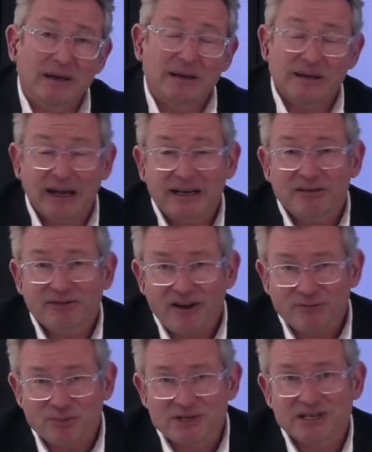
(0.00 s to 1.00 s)

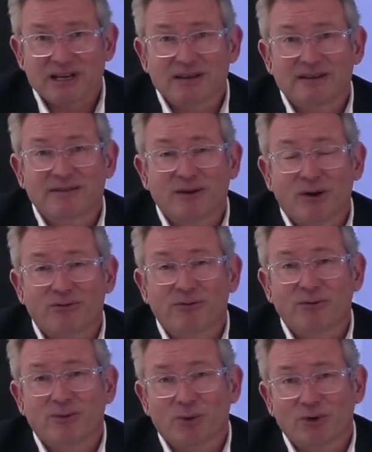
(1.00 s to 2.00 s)
95% of
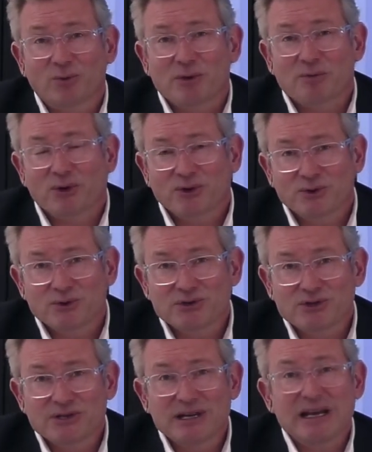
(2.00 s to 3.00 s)
what we
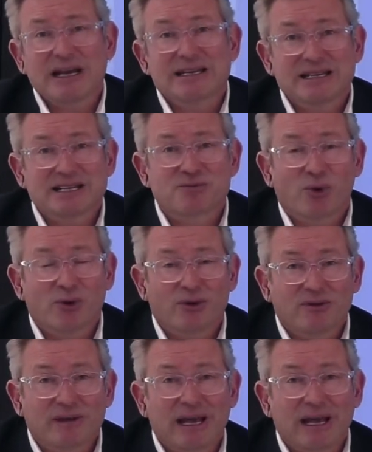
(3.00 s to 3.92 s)
produce is exported,